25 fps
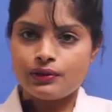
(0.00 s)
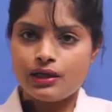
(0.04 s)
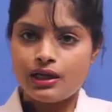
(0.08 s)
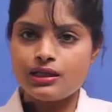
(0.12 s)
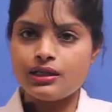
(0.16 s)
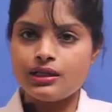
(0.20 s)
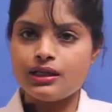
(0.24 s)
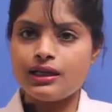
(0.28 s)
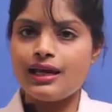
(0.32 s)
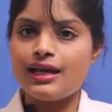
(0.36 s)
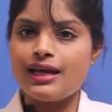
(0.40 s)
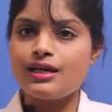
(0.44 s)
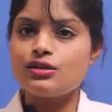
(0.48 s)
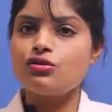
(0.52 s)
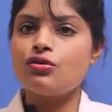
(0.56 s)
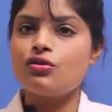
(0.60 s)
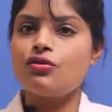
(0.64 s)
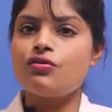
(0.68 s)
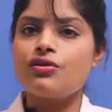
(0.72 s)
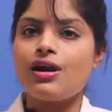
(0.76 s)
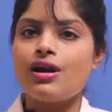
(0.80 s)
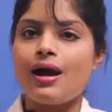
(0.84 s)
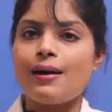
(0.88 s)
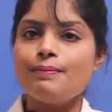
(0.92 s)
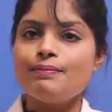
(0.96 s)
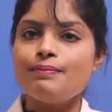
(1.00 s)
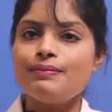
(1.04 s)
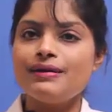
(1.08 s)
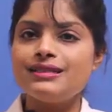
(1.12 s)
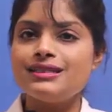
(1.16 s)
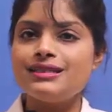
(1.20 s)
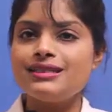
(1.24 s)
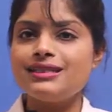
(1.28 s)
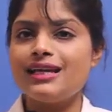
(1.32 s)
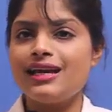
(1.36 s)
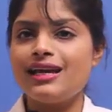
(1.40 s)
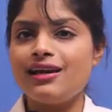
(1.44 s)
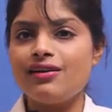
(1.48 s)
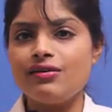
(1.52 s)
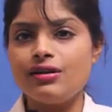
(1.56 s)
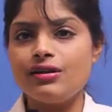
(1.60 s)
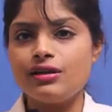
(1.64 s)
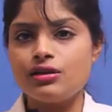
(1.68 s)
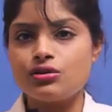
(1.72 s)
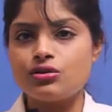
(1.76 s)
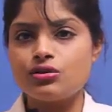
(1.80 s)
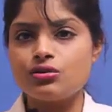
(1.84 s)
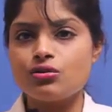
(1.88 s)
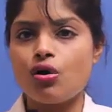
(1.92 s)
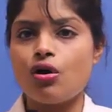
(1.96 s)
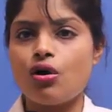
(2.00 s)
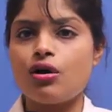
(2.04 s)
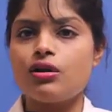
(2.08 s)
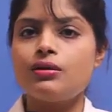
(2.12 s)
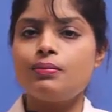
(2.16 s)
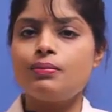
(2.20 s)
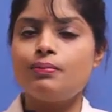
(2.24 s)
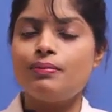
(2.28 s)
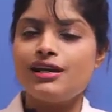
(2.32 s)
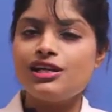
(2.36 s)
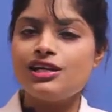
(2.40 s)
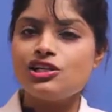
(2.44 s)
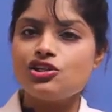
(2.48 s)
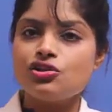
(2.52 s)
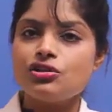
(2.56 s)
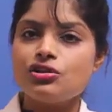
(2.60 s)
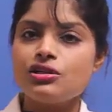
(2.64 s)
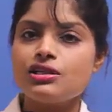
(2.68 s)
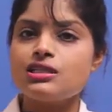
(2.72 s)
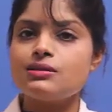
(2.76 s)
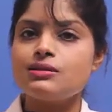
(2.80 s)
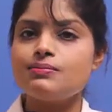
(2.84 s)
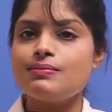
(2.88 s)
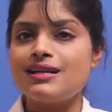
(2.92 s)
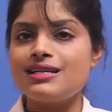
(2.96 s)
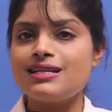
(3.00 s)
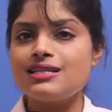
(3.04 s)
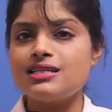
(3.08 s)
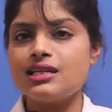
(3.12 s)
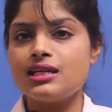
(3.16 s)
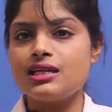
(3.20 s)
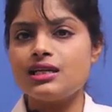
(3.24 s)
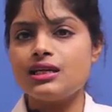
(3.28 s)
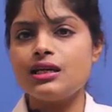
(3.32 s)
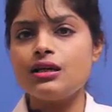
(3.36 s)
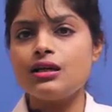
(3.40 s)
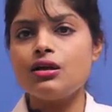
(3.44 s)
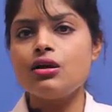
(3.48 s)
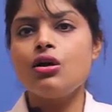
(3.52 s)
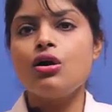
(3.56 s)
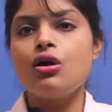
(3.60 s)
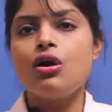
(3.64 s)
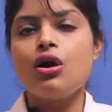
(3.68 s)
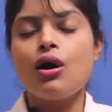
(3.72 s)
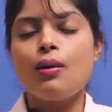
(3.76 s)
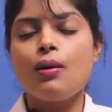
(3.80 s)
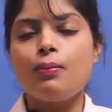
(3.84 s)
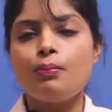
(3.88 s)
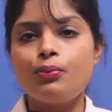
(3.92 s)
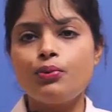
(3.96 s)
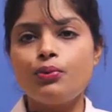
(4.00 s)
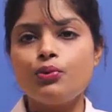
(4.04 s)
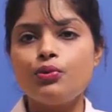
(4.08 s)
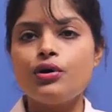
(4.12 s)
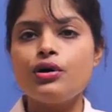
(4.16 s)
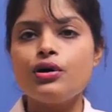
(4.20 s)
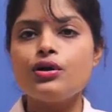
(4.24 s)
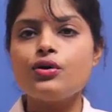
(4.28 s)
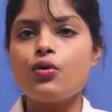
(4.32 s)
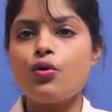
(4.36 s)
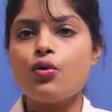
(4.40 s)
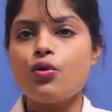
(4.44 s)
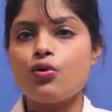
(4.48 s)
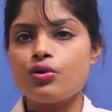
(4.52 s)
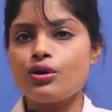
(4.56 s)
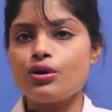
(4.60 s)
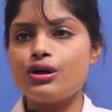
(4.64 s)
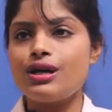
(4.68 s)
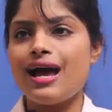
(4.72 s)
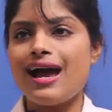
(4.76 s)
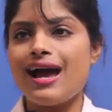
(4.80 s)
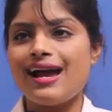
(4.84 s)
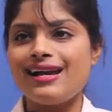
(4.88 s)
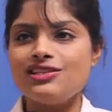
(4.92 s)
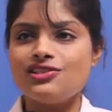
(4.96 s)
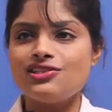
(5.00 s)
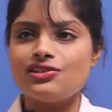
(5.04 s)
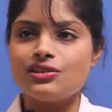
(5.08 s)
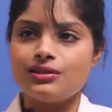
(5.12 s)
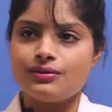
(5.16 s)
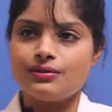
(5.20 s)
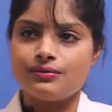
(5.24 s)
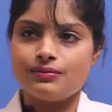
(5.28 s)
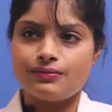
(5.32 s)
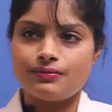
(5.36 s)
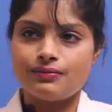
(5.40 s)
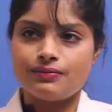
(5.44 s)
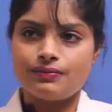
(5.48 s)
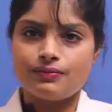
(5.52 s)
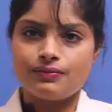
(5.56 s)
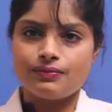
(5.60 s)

In the case of rampant caries or the patient is maintaining a poor oral hygiene,